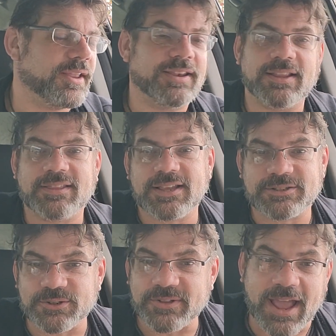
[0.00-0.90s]
did
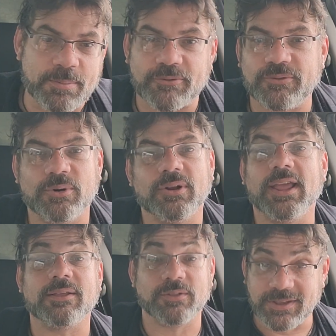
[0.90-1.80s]
this or that before.
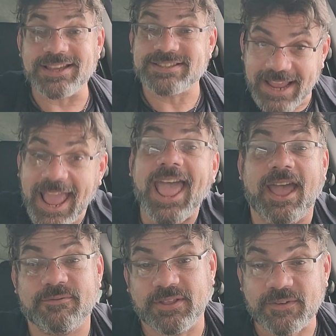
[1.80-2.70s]
Like, yes, they
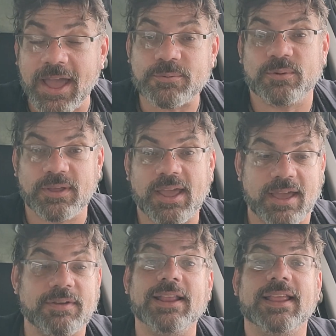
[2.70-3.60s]
have. They absolutely
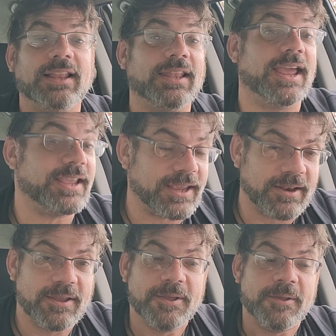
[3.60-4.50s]
have. And they like it.
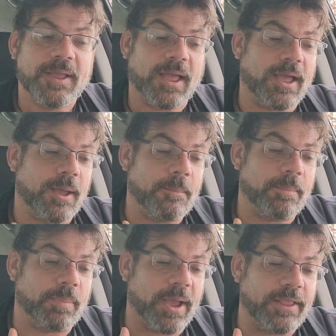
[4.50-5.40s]

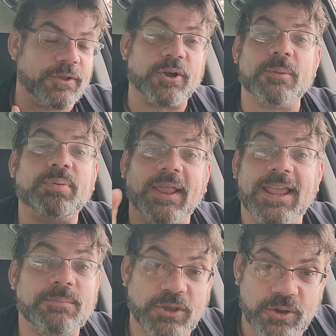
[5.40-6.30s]
But they're going to
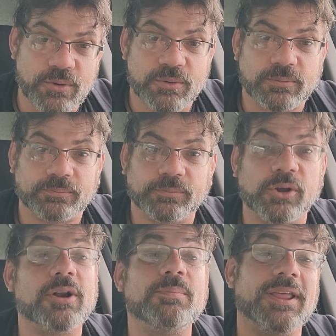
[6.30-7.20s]
blame you.
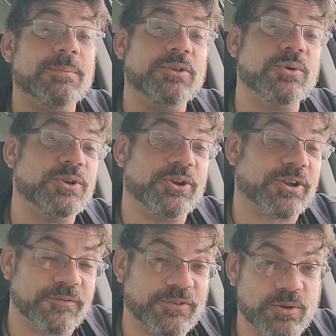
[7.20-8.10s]
They're going to blame you and your
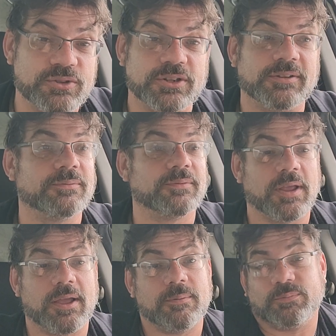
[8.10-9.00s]
confusion,
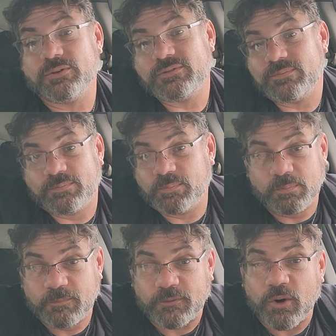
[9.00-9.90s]
just
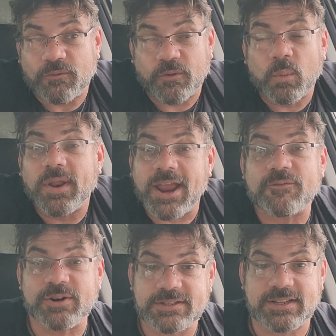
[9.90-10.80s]
for
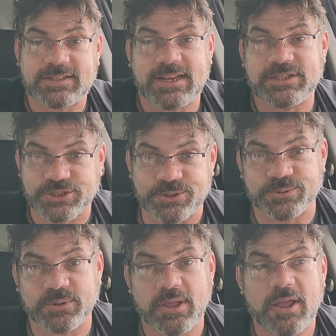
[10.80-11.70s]
whatever it is that they
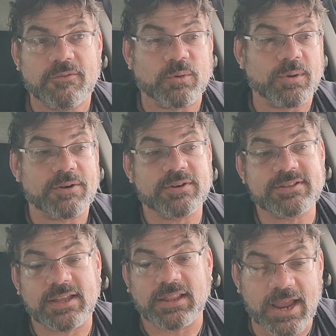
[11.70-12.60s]
do, for whatever it is
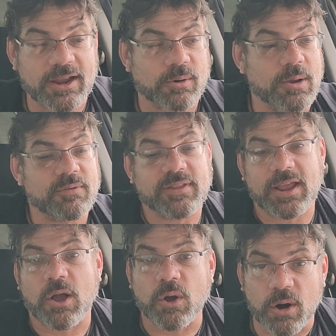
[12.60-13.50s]
they like or however
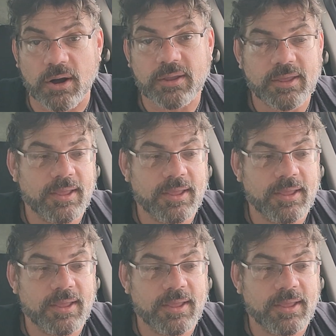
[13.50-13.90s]
they are.